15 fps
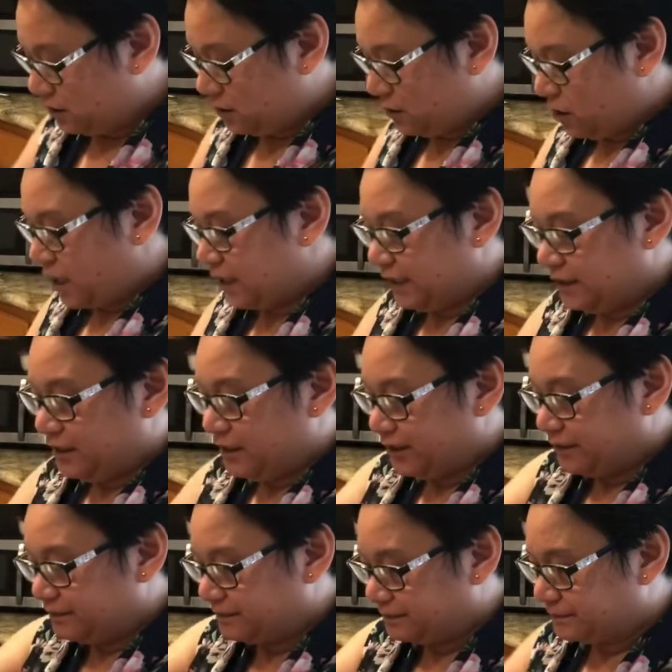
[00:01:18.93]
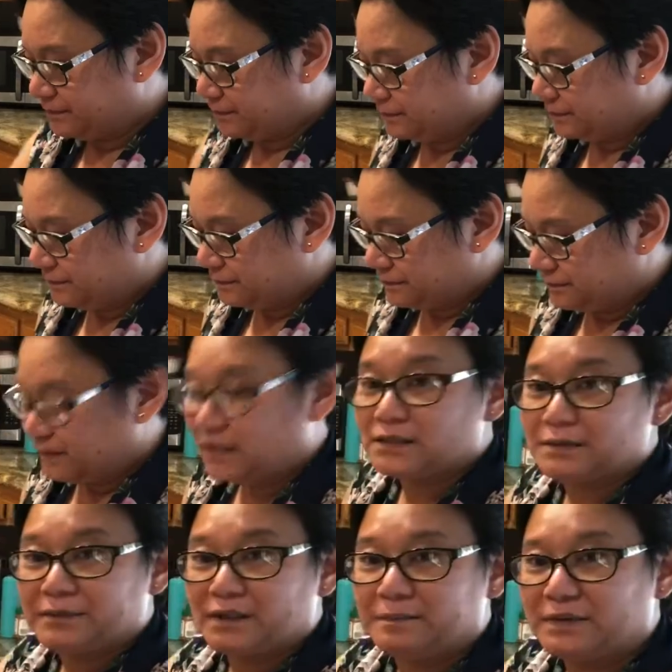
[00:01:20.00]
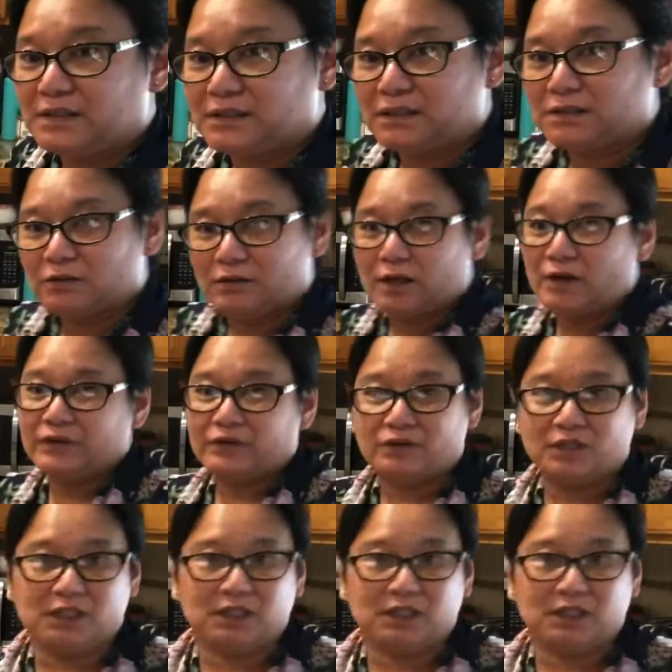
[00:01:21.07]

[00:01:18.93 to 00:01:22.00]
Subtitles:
garlic there. It's a big piece. So now I don't need